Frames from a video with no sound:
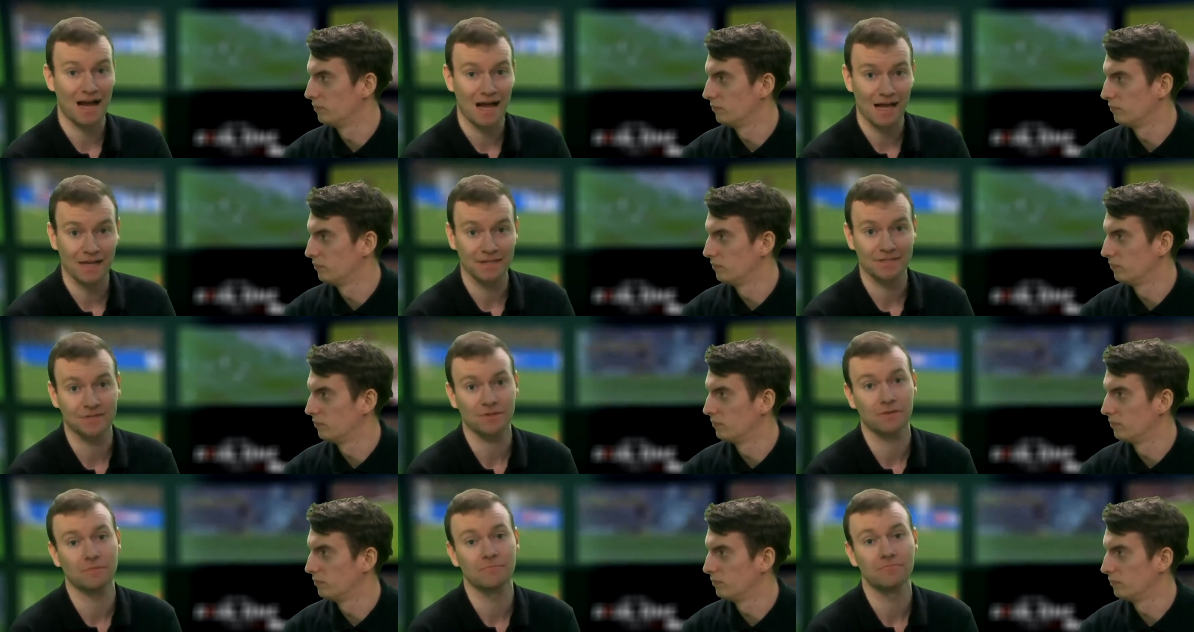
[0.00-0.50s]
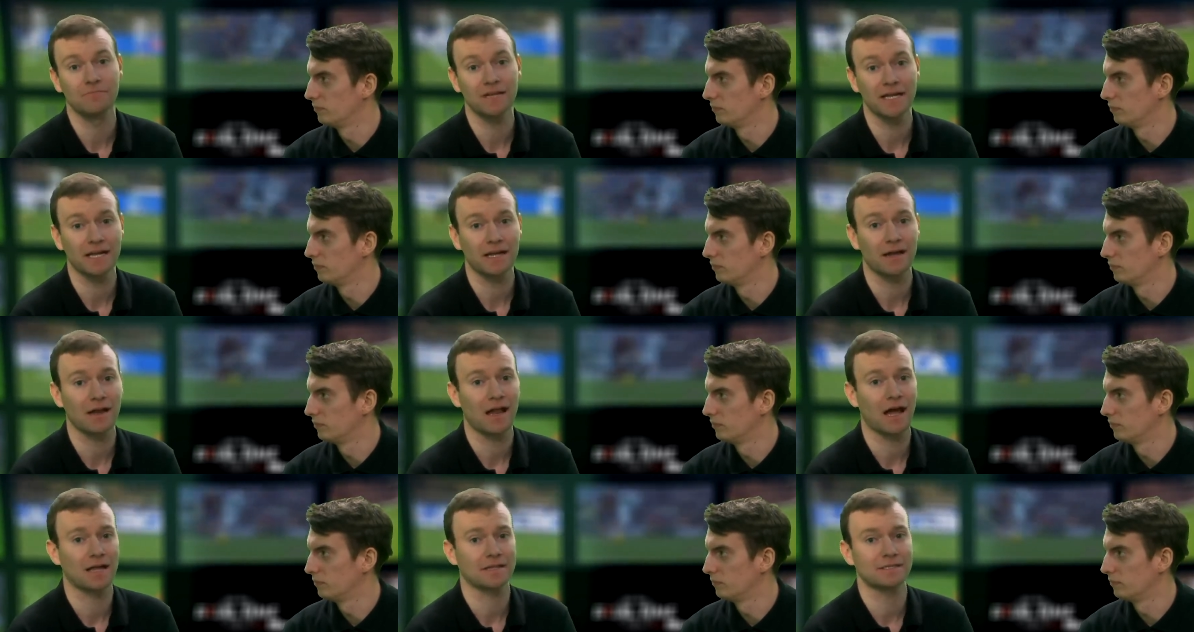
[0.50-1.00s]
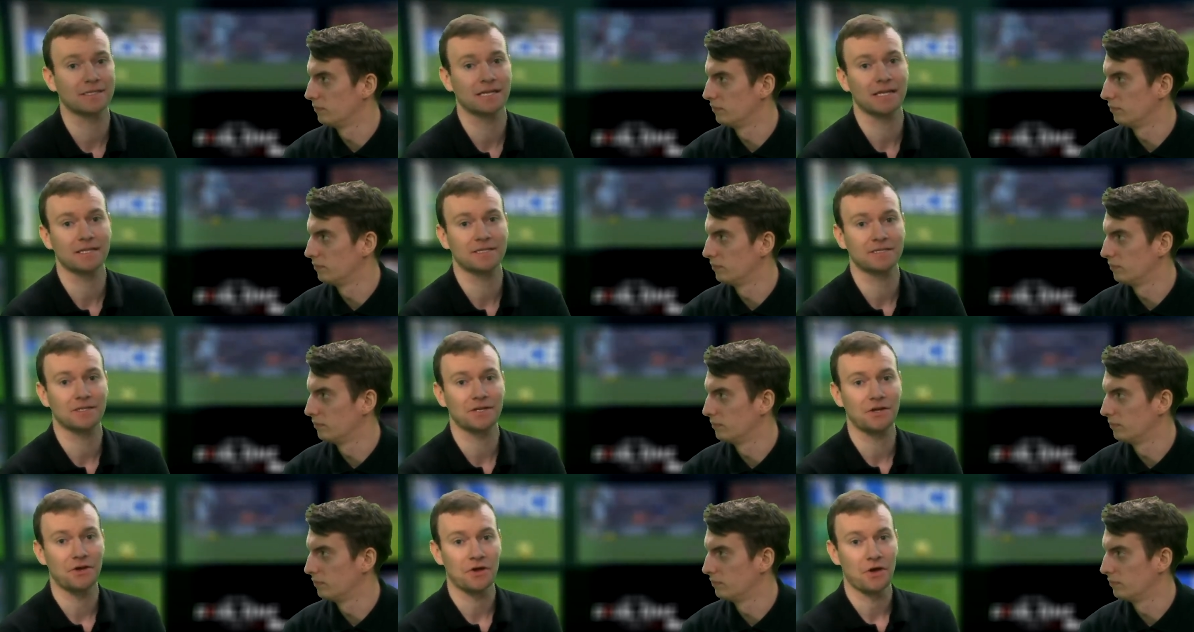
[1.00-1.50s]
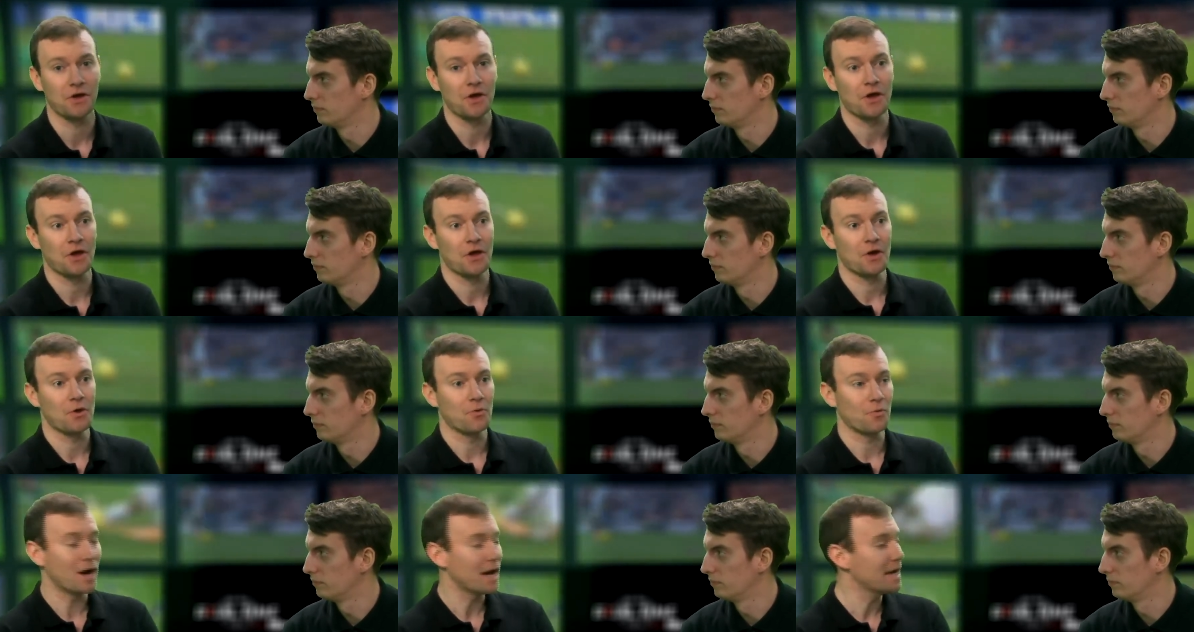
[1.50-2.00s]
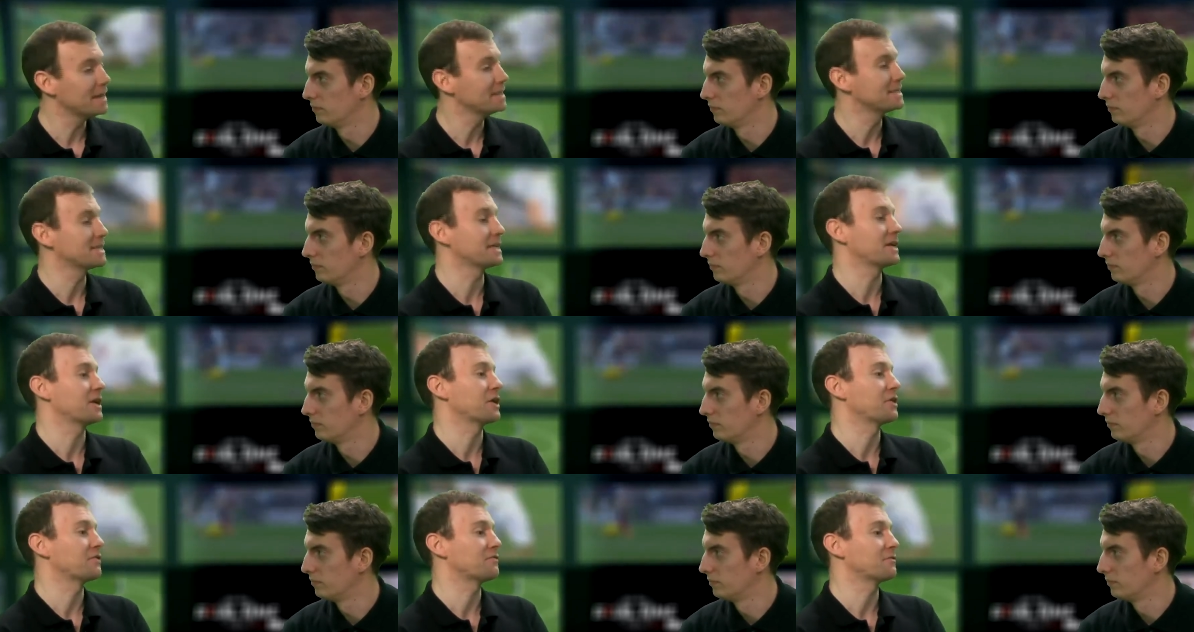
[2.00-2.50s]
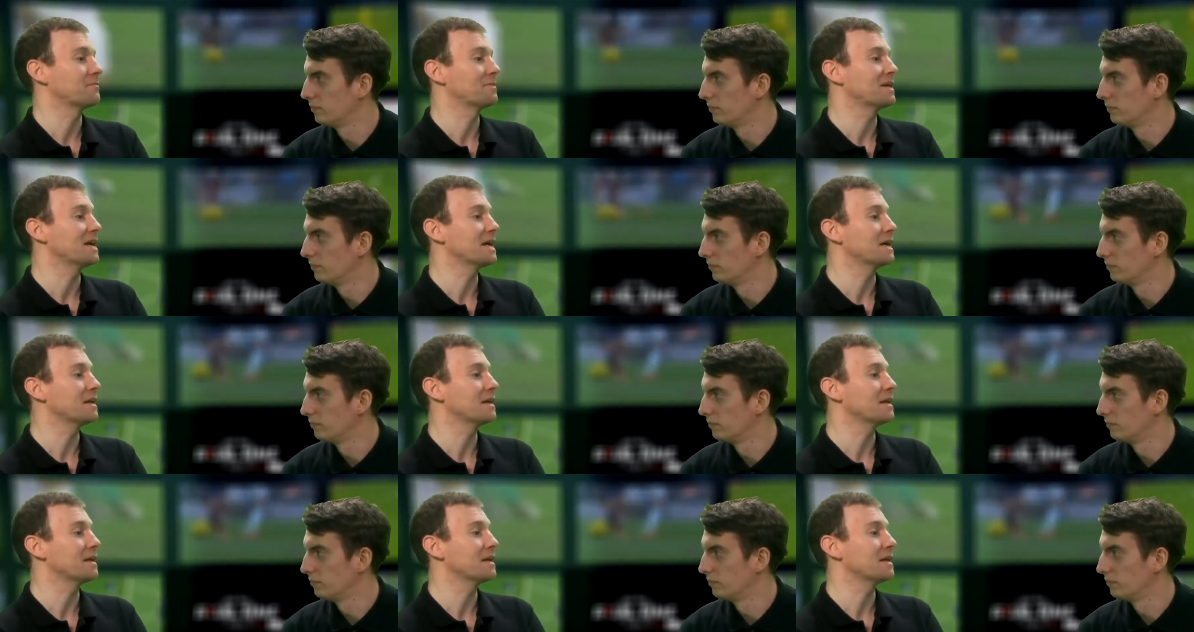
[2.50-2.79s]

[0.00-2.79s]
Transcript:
Speaker 1: but Arsenal, Mikel Arteta, where does he go from